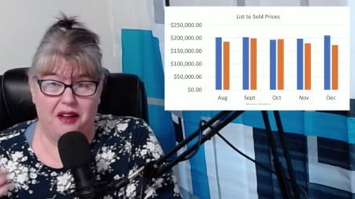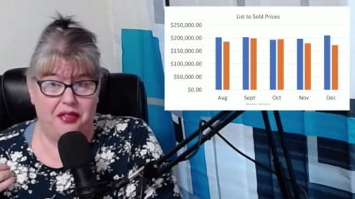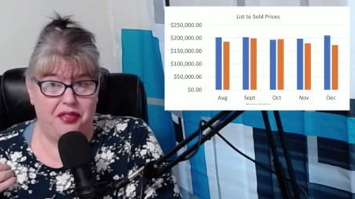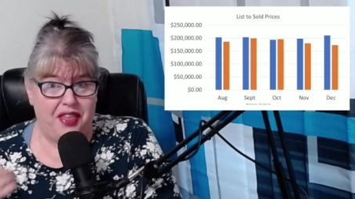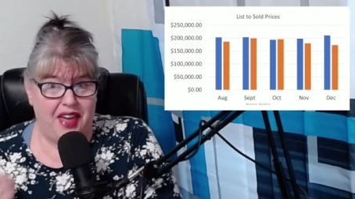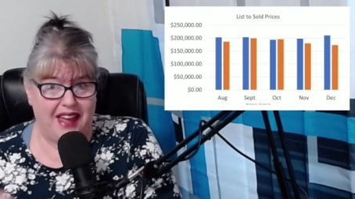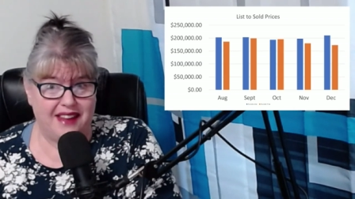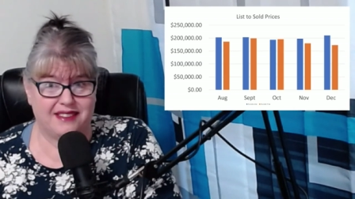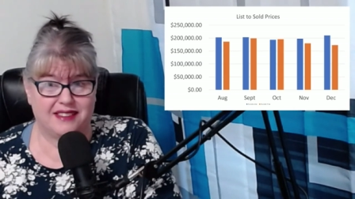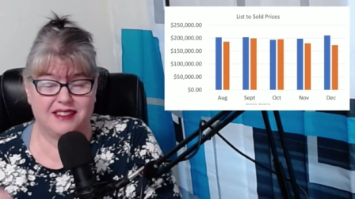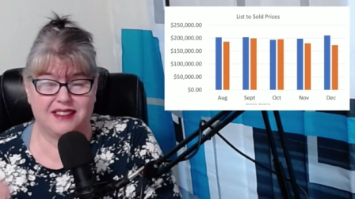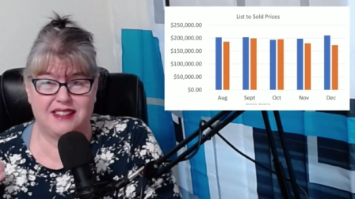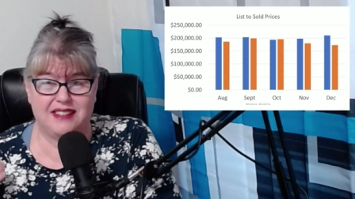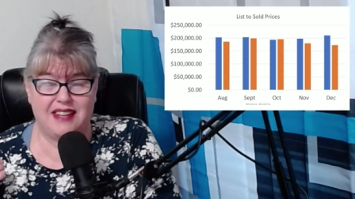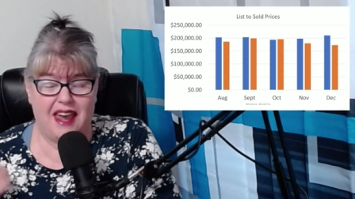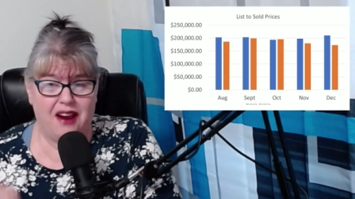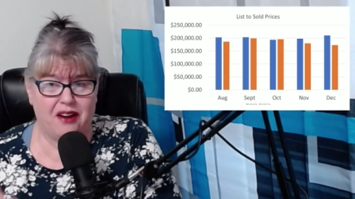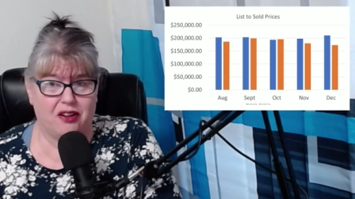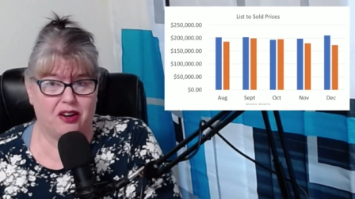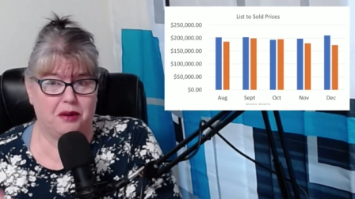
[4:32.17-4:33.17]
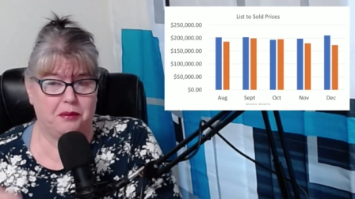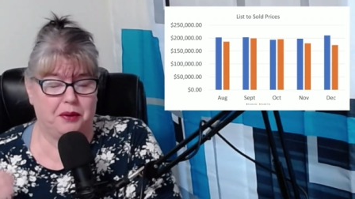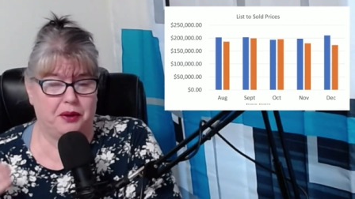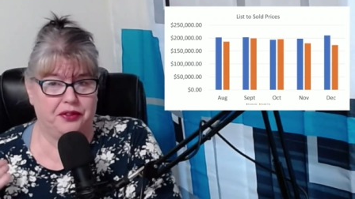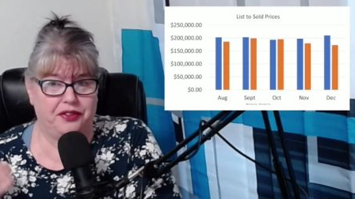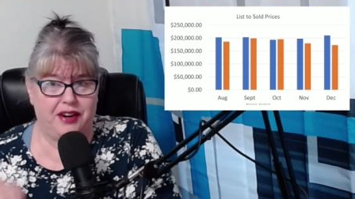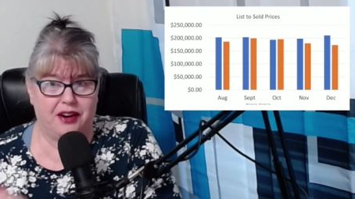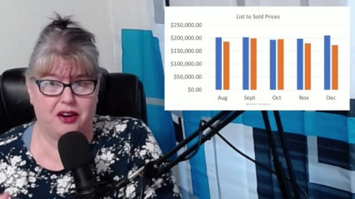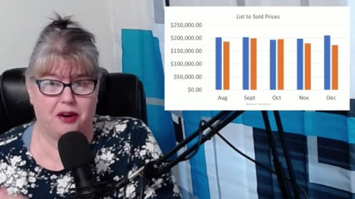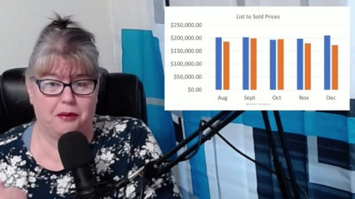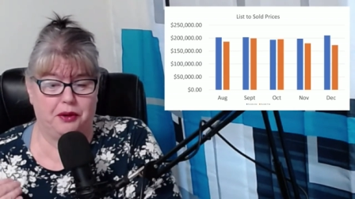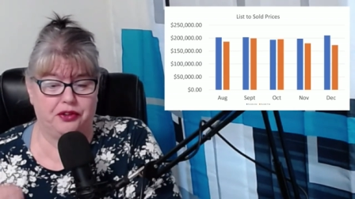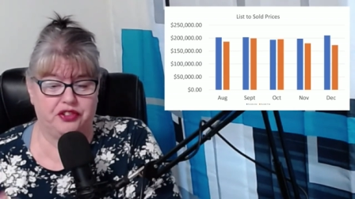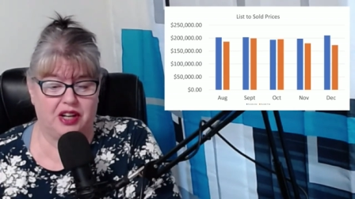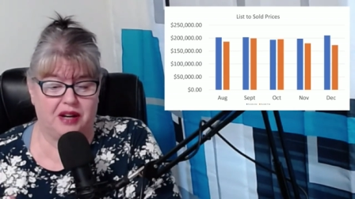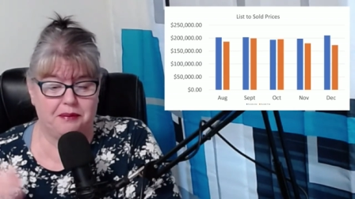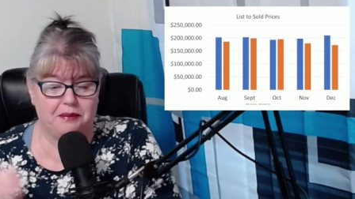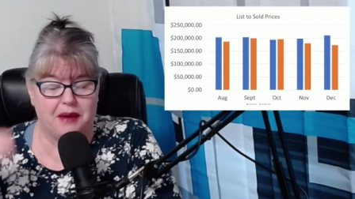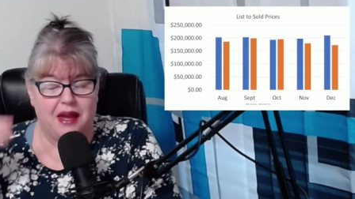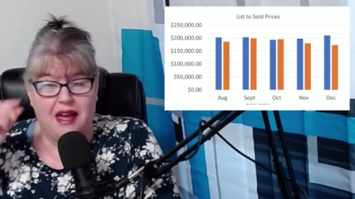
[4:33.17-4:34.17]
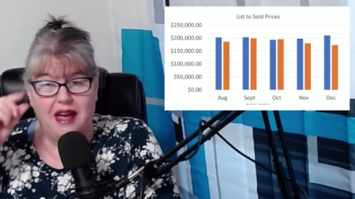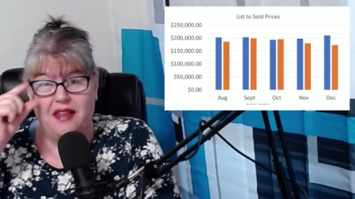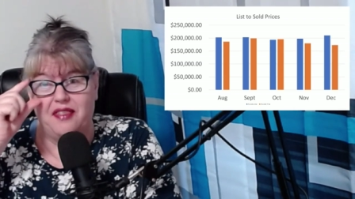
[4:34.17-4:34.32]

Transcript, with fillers: That's a terrible, terrible jump.